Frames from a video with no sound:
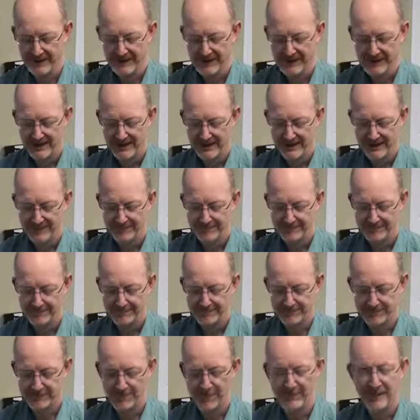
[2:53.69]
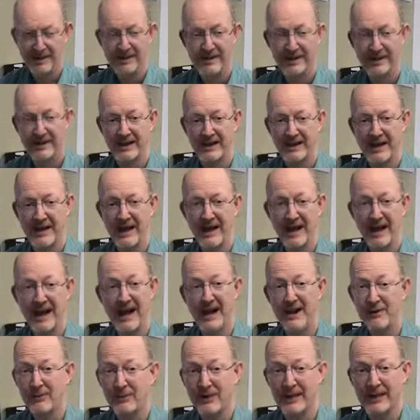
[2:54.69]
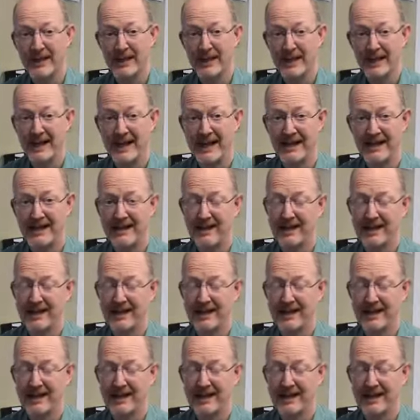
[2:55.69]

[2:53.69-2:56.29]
Well, I really like,